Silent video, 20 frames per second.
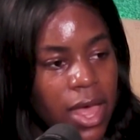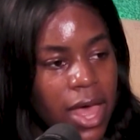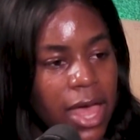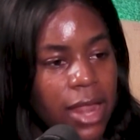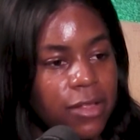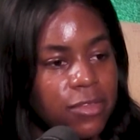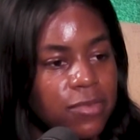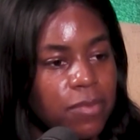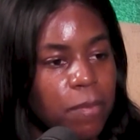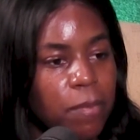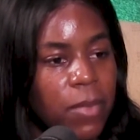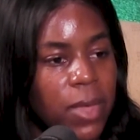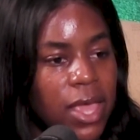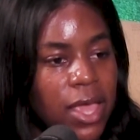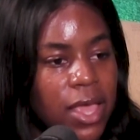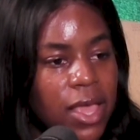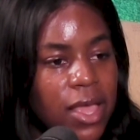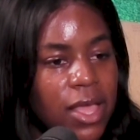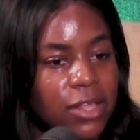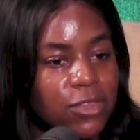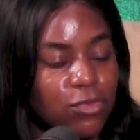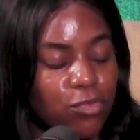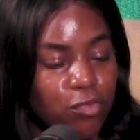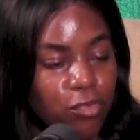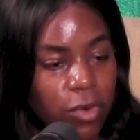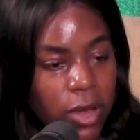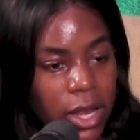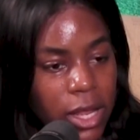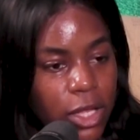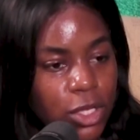And it's
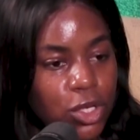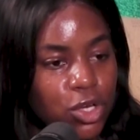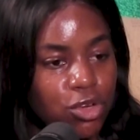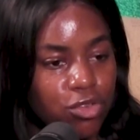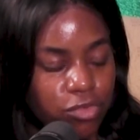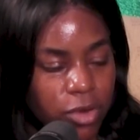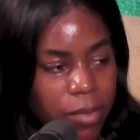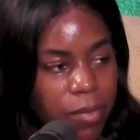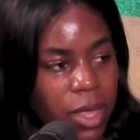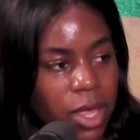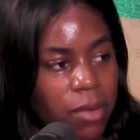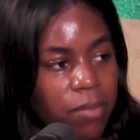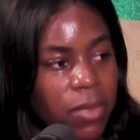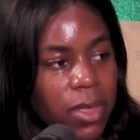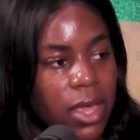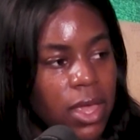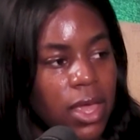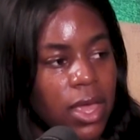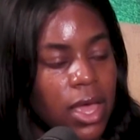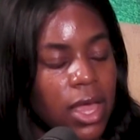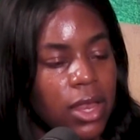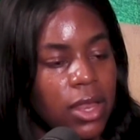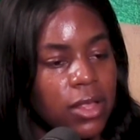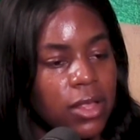really trimming me,